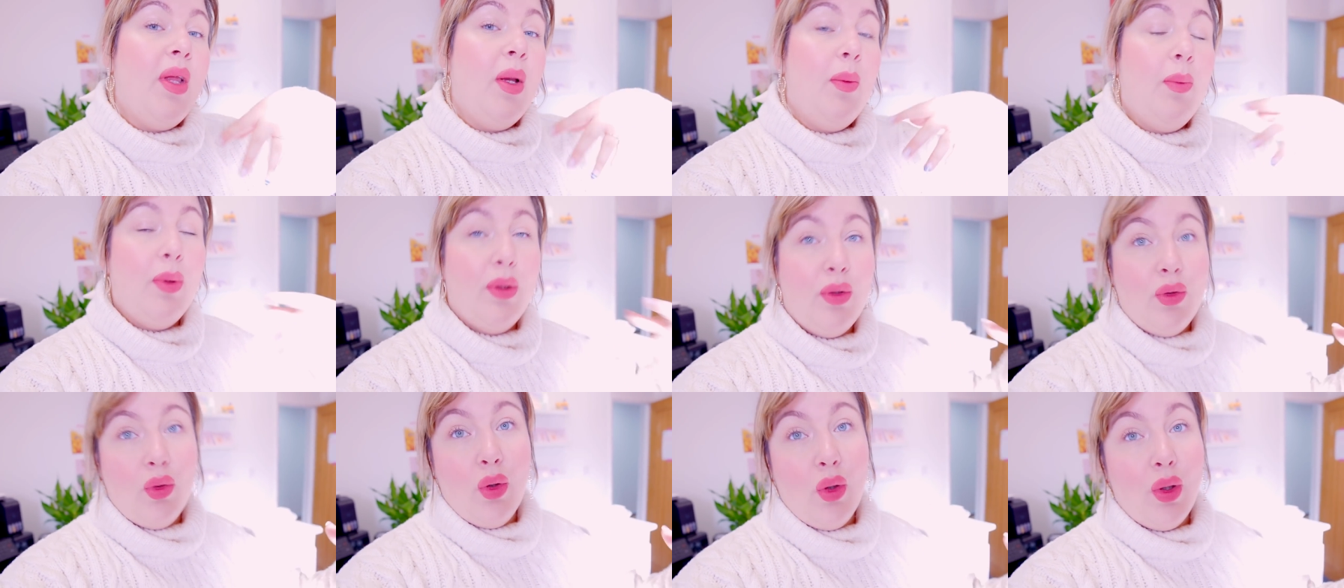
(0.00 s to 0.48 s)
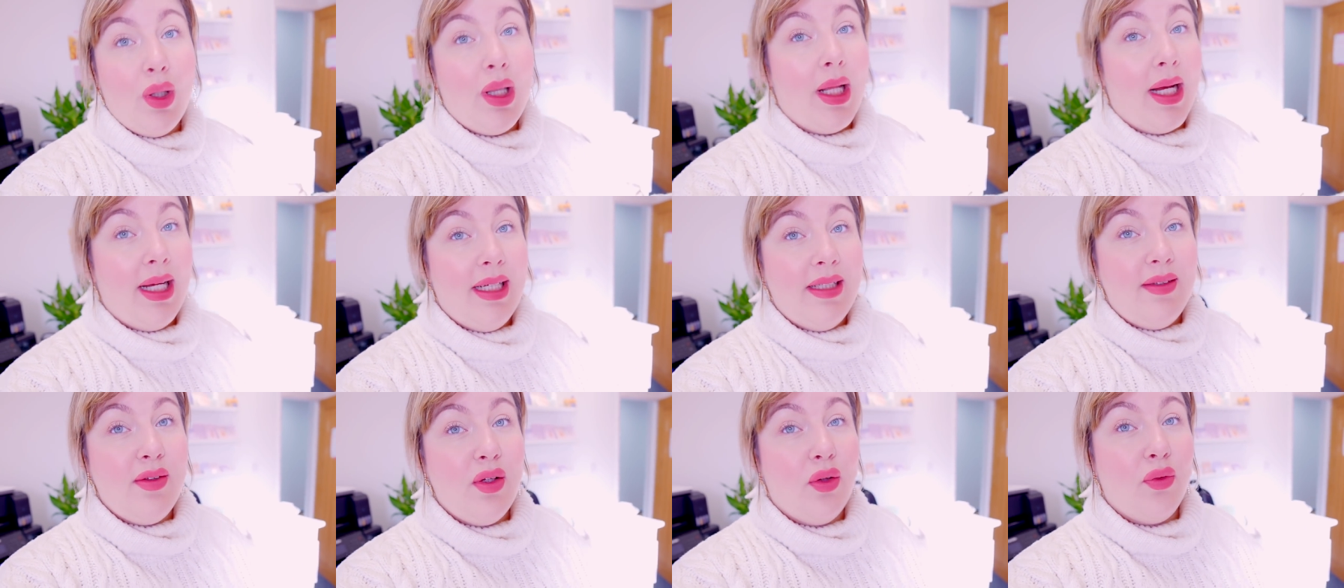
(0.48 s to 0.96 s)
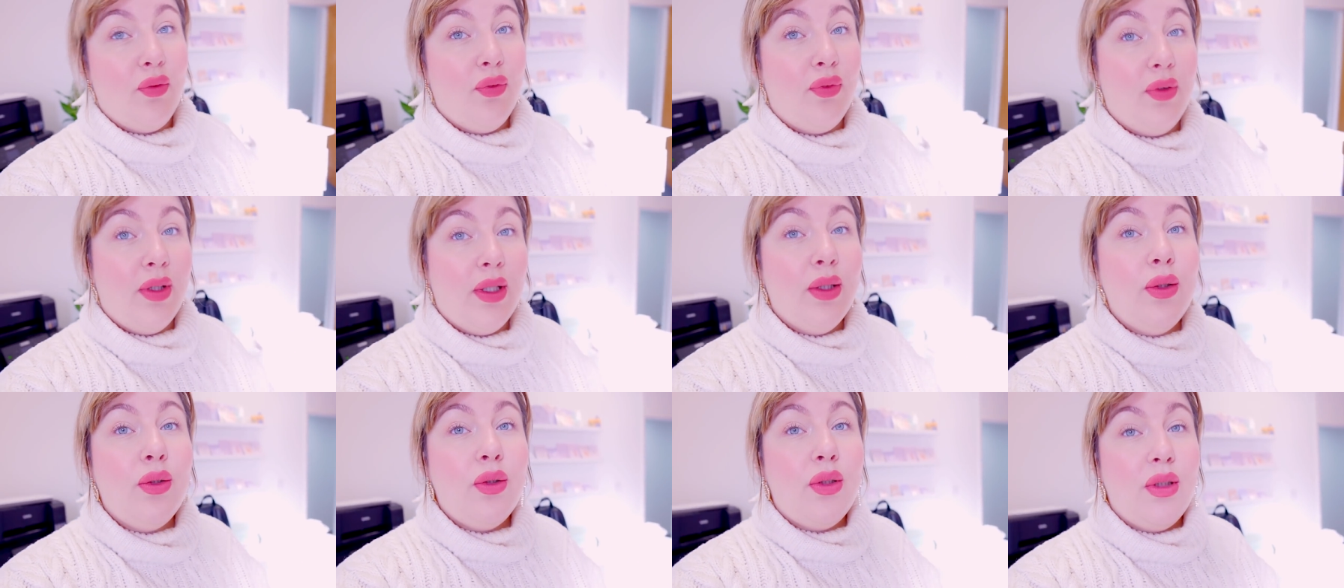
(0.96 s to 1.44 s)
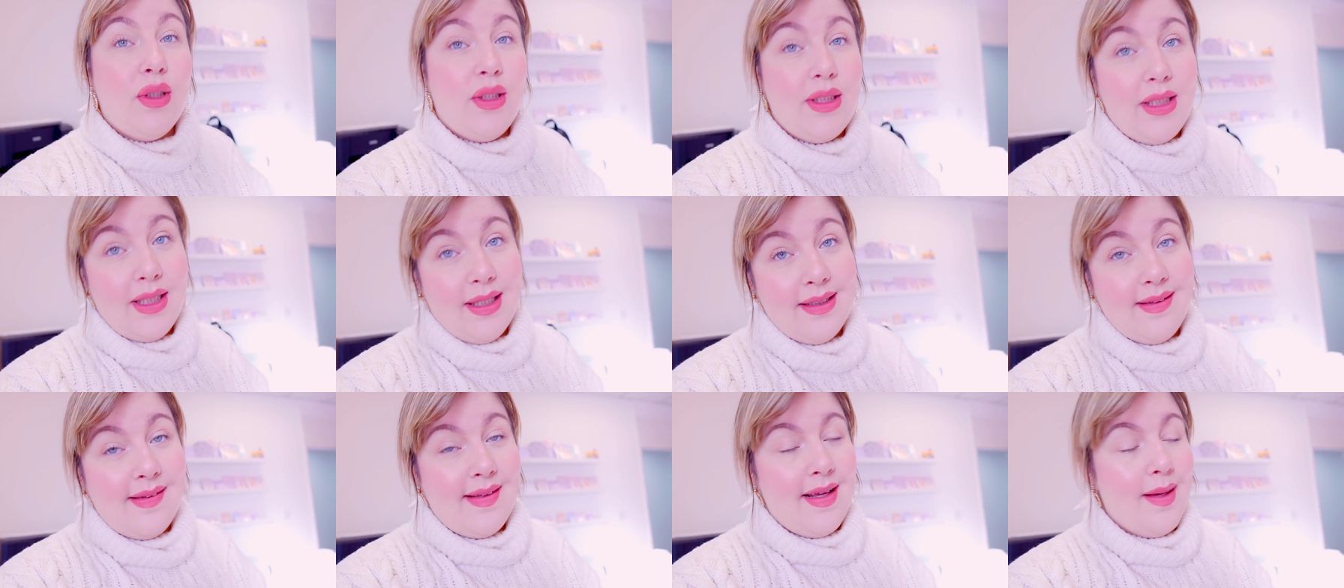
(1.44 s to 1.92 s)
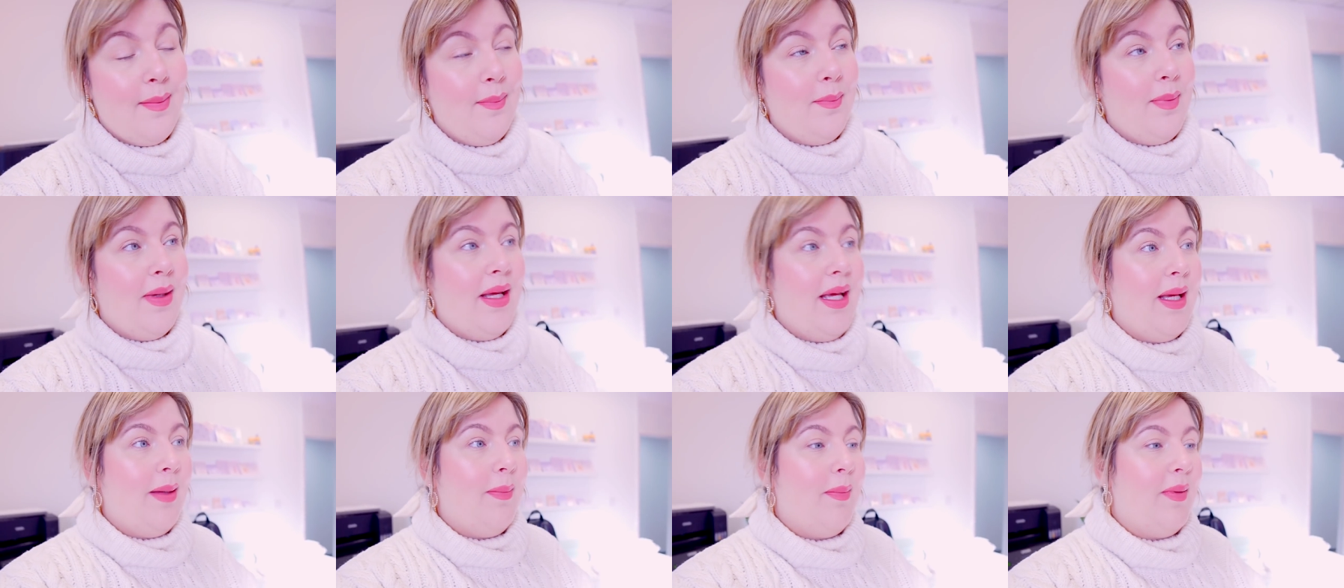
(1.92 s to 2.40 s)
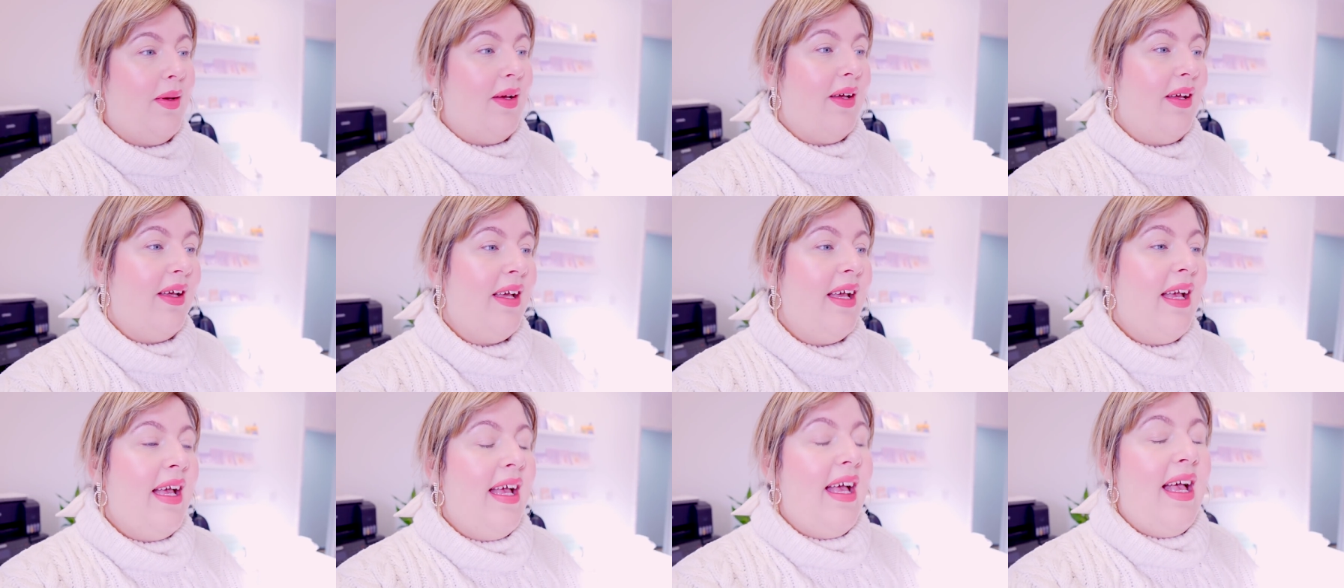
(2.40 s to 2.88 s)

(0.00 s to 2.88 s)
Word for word: will know that it's on 300 GSM paper